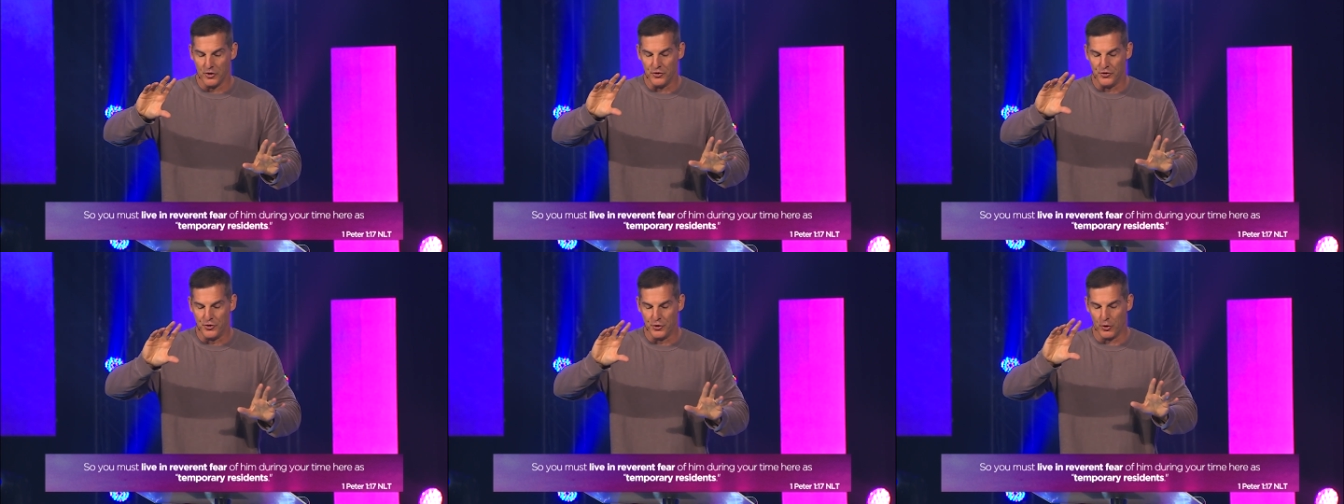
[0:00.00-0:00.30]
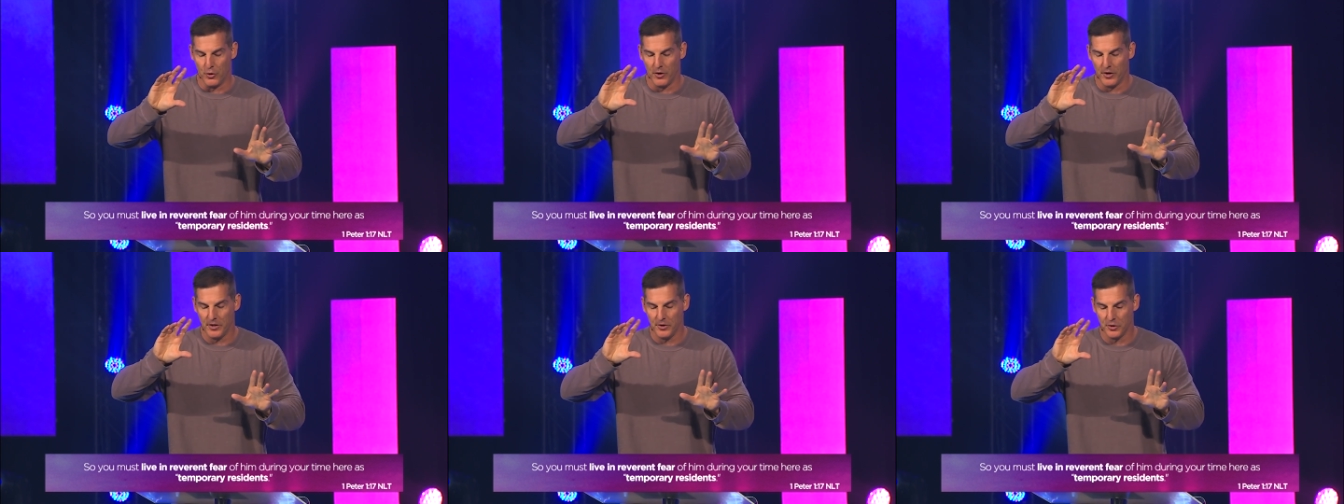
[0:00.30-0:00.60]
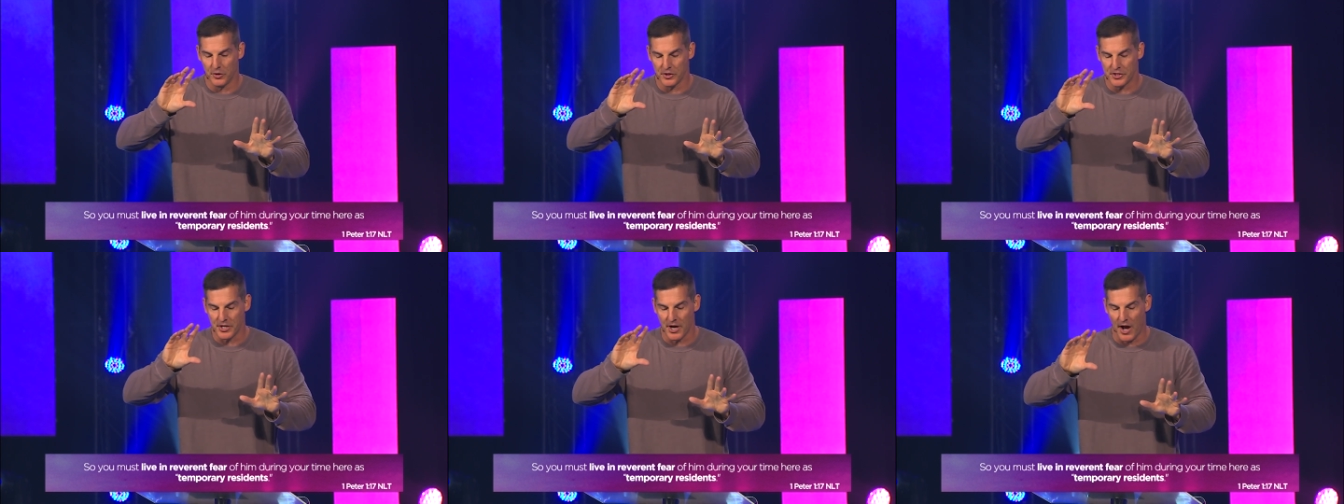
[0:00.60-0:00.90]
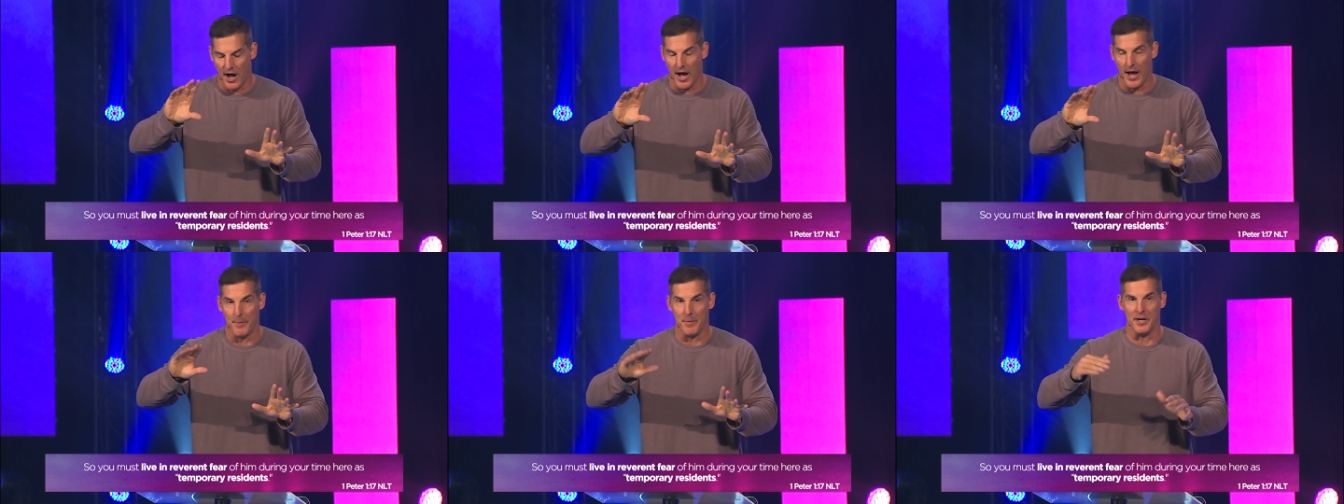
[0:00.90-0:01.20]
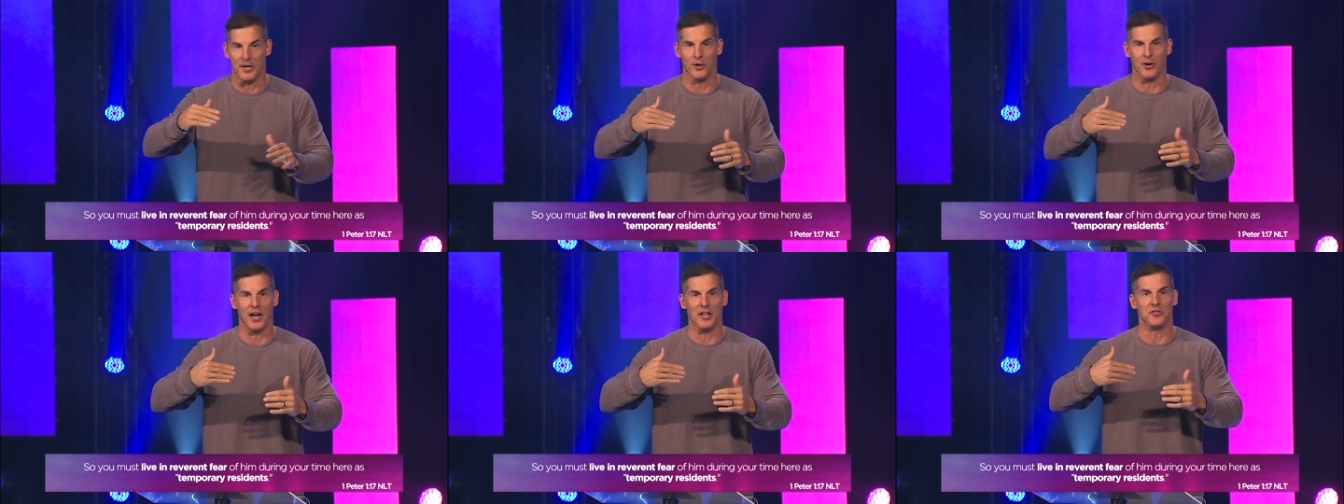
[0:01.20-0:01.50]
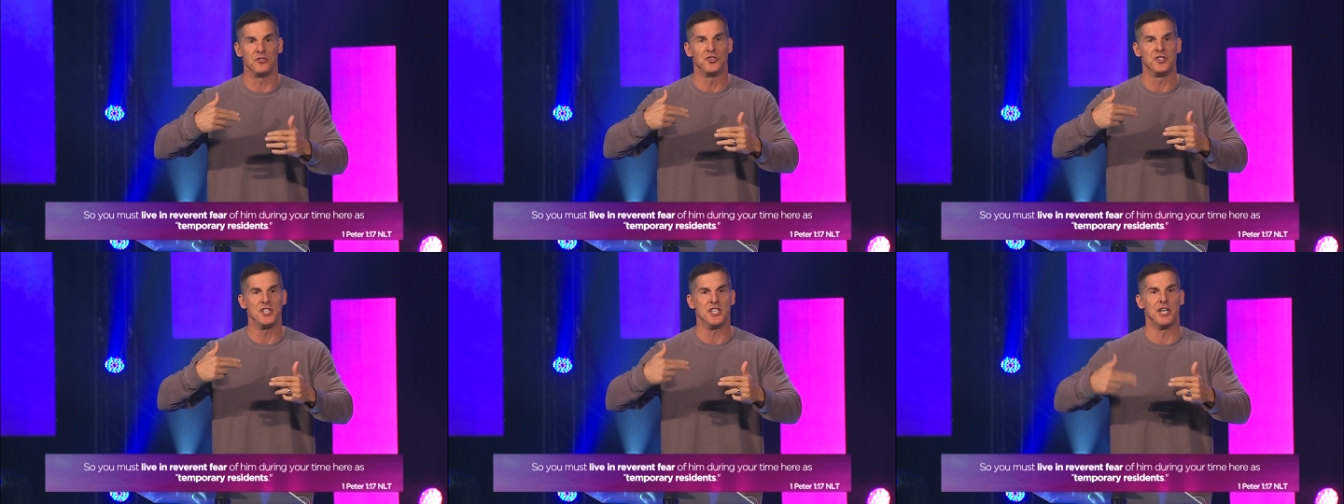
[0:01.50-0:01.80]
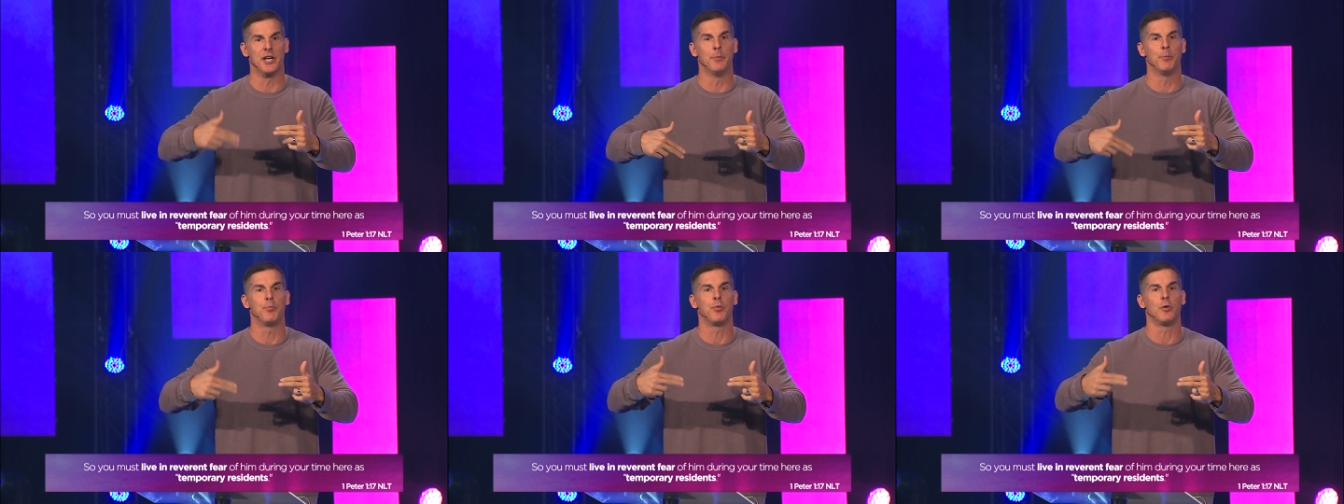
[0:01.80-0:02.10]
during your time here as
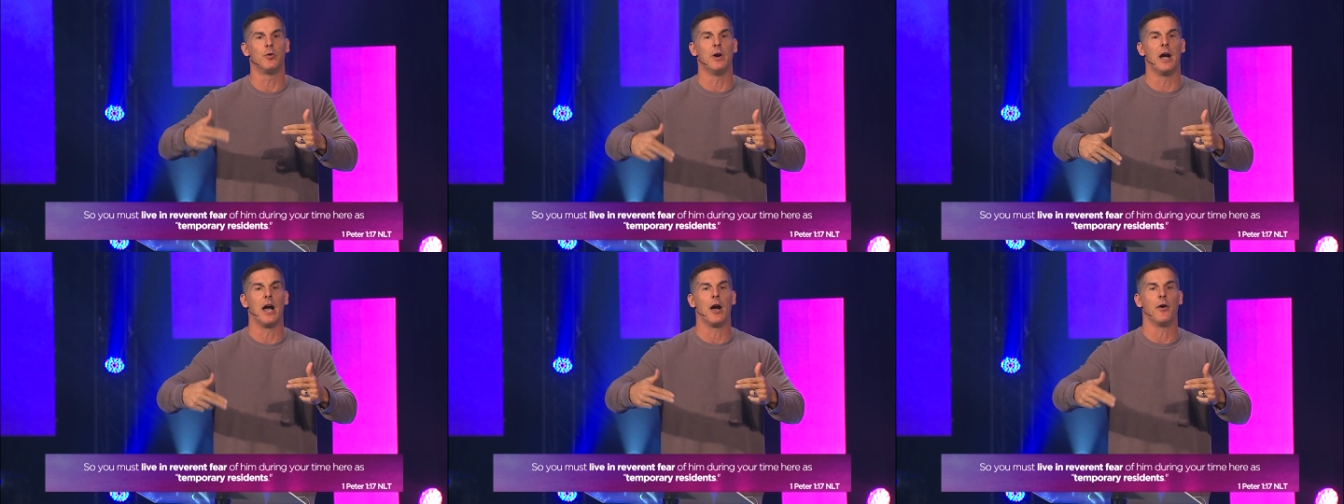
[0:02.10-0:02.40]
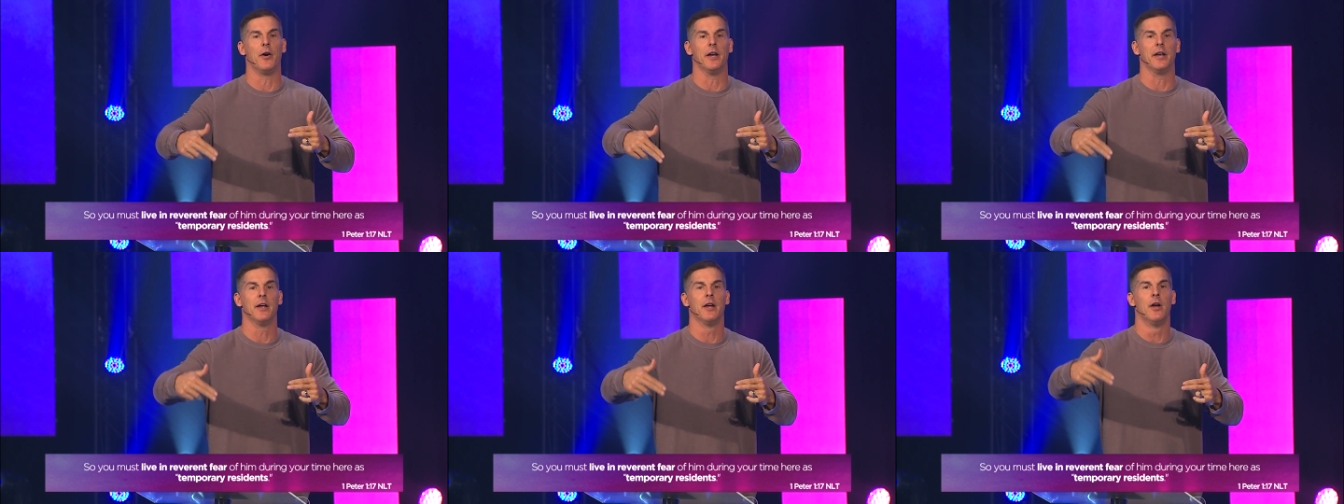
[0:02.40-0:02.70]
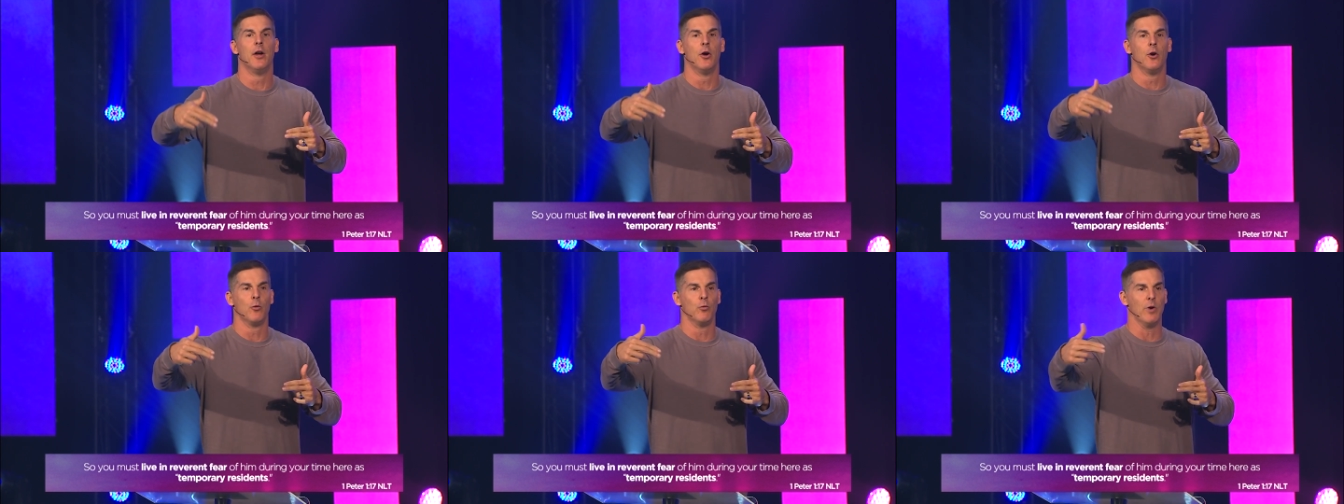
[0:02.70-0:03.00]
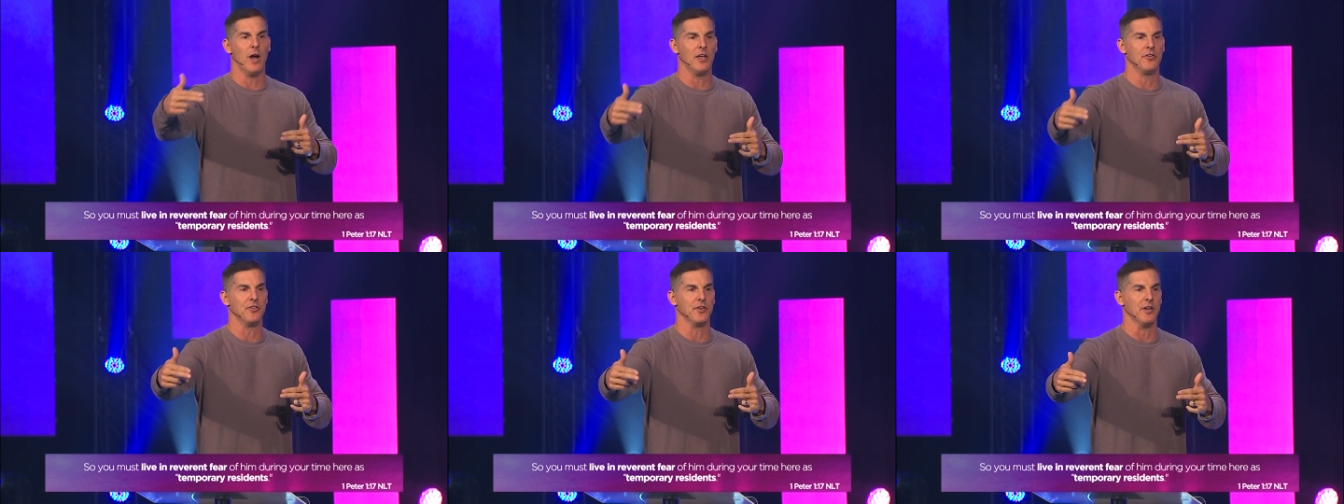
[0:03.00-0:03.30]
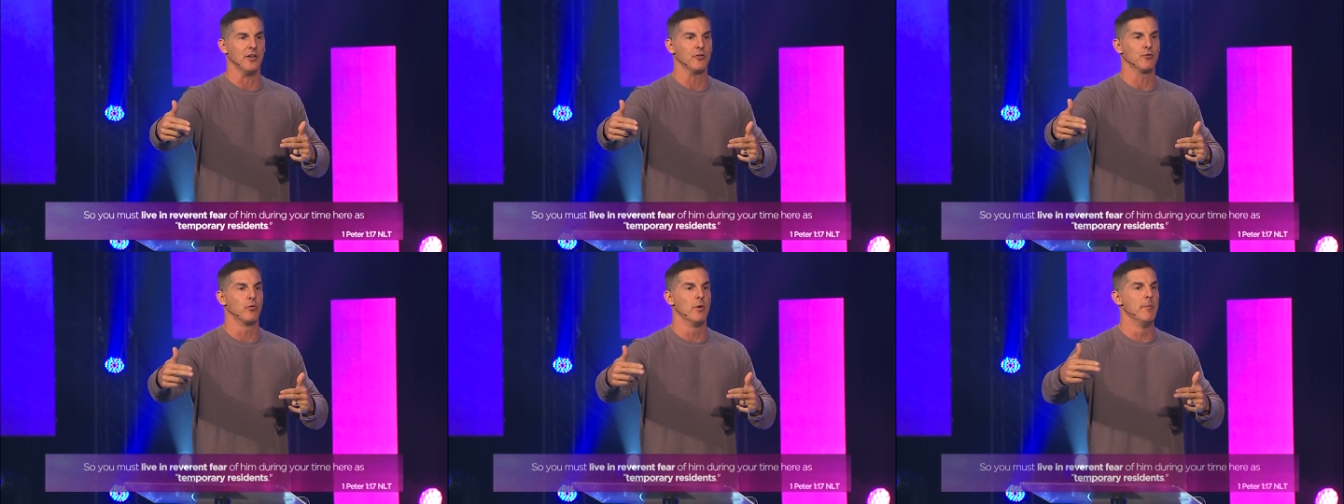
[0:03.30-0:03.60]
temporary residents.